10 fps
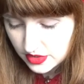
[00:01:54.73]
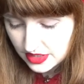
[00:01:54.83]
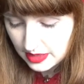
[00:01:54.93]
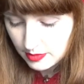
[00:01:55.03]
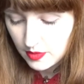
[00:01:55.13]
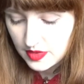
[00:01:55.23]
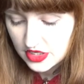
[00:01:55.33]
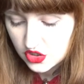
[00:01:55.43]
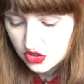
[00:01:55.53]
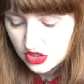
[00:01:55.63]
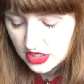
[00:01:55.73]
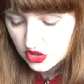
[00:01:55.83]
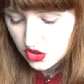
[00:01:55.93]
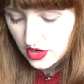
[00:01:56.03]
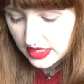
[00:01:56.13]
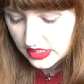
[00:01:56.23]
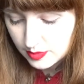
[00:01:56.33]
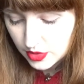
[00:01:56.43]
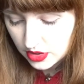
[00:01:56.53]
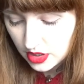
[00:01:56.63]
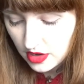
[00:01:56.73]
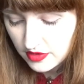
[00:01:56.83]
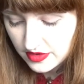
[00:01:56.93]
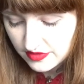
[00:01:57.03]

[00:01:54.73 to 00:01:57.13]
doing at the moment is just like trying to pull off